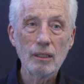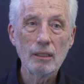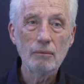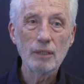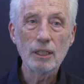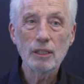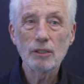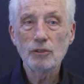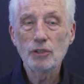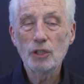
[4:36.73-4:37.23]

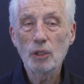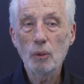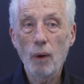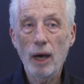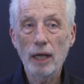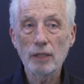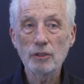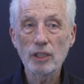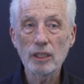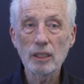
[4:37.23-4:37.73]
because you're
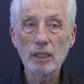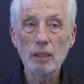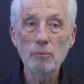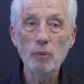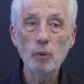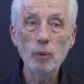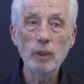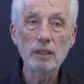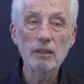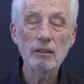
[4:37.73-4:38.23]
watching
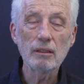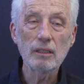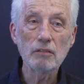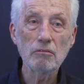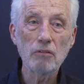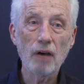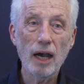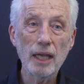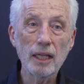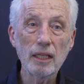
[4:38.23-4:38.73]
them with
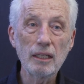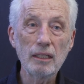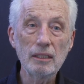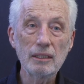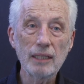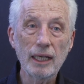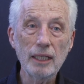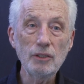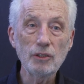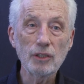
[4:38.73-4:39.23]
divided
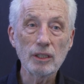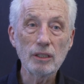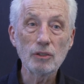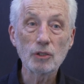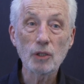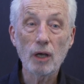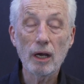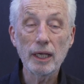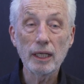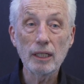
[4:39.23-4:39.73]
attention,
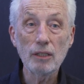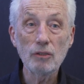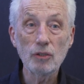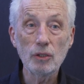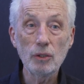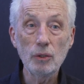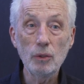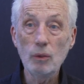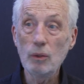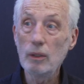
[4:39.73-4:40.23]
trying
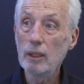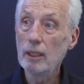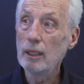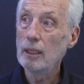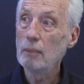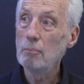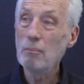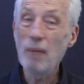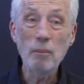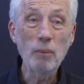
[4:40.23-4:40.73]
to
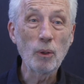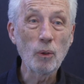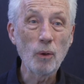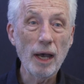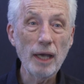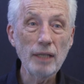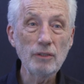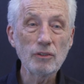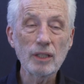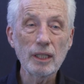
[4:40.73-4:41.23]

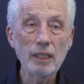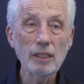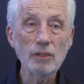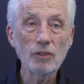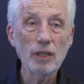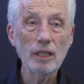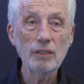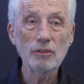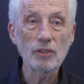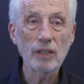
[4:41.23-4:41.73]
memorize things
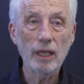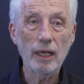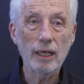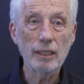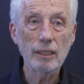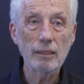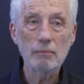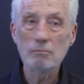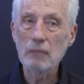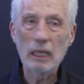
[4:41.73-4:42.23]
I
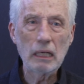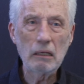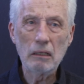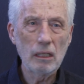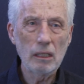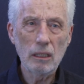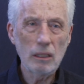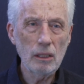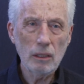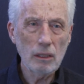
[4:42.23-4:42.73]
say.
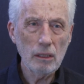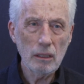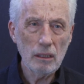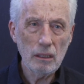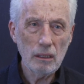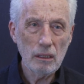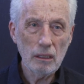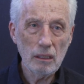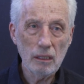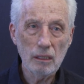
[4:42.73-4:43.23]

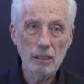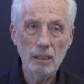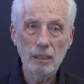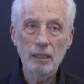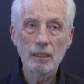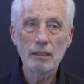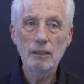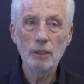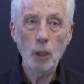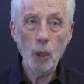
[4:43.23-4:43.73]
Oh,
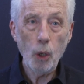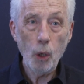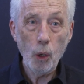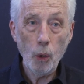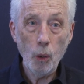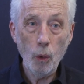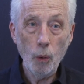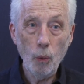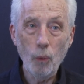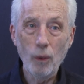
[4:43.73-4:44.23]

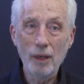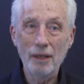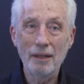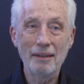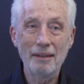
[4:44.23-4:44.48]
no.